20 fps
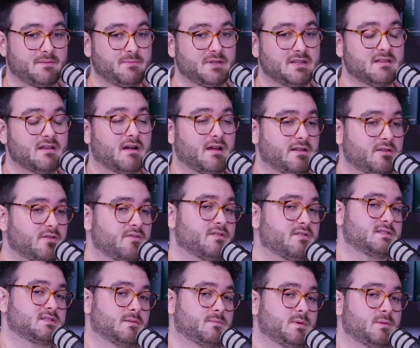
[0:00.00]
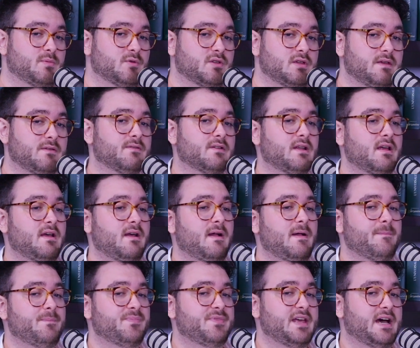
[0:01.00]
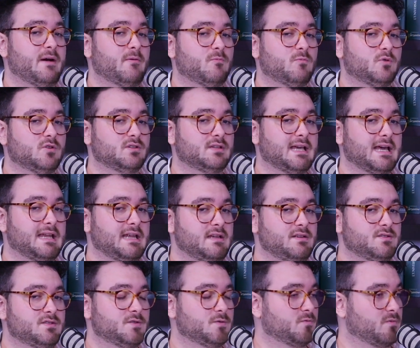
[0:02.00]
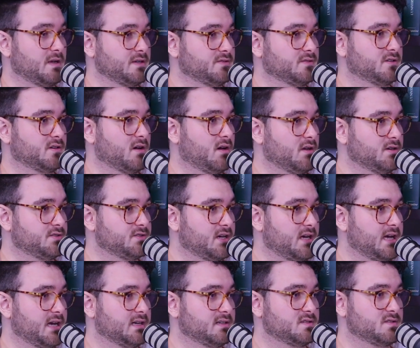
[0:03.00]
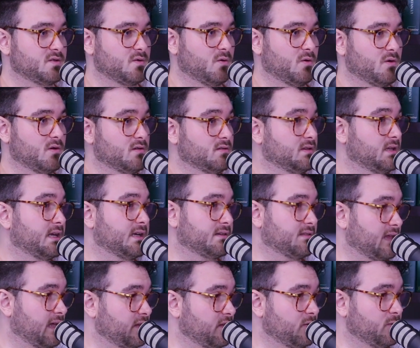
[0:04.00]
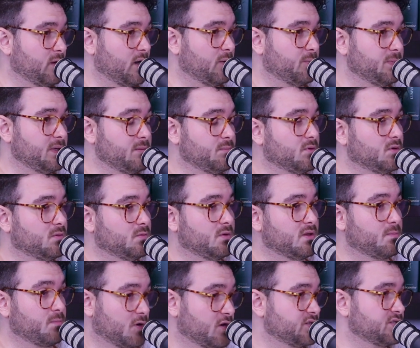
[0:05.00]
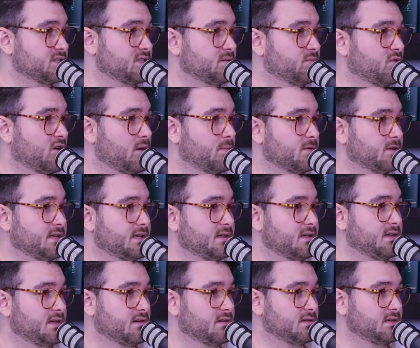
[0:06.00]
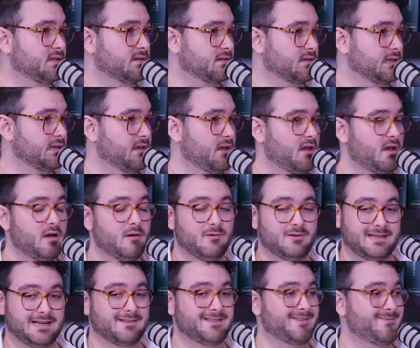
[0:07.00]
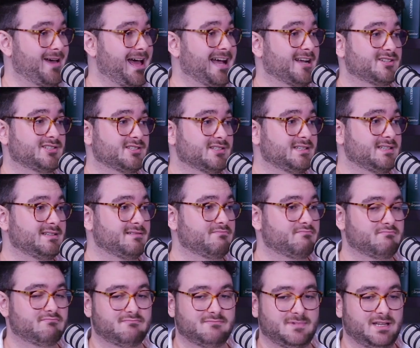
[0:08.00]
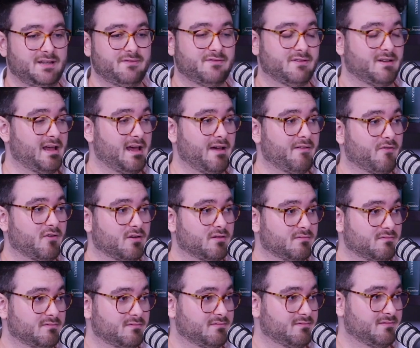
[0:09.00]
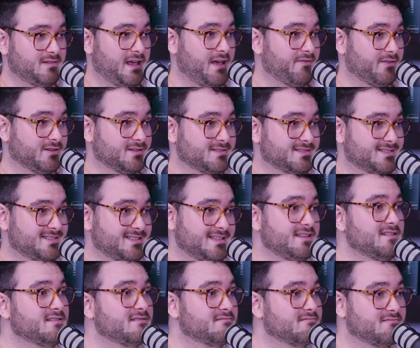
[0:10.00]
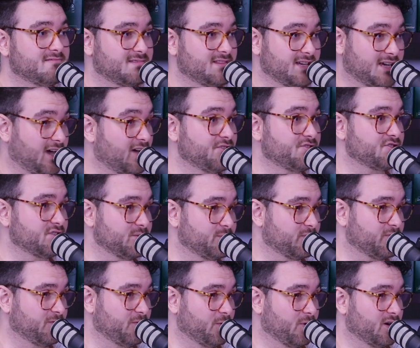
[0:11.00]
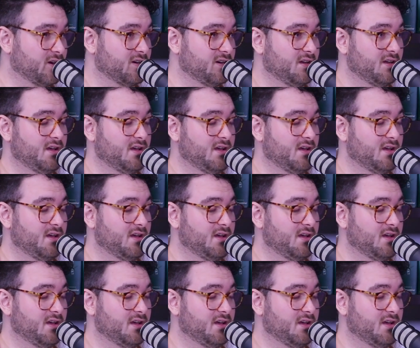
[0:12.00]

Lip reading: I mean, I know some people even that will get into rental contracts, or like that you help people with purchasing property here in Italy without them actually even ever having seen the country before.